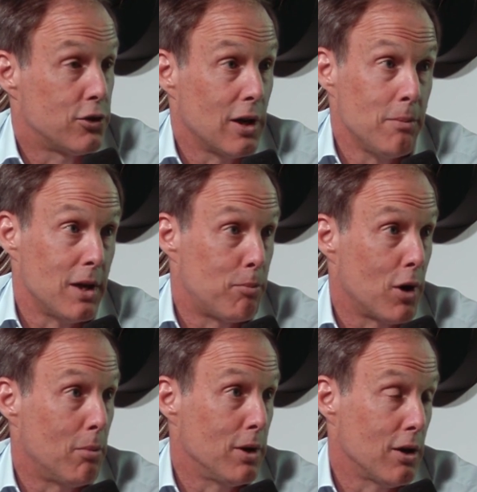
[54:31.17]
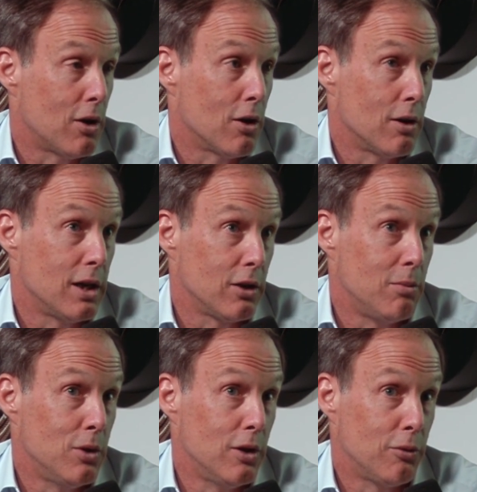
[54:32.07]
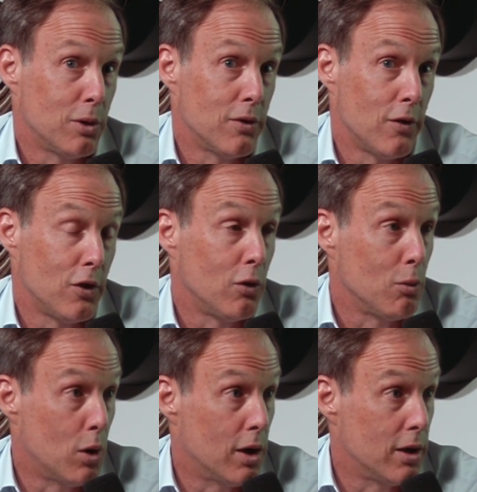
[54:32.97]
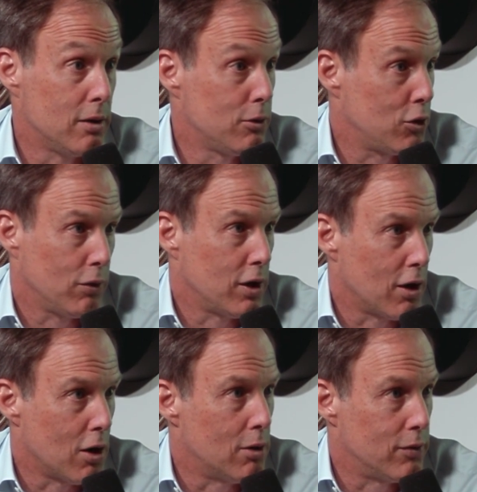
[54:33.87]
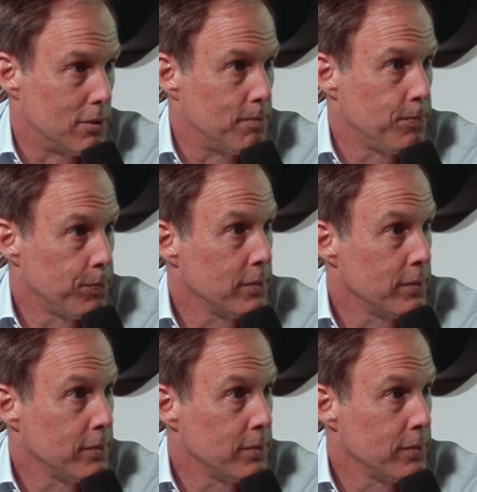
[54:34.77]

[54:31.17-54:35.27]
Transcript: some that probably are in communities where they're the only one. Certainly not all of them.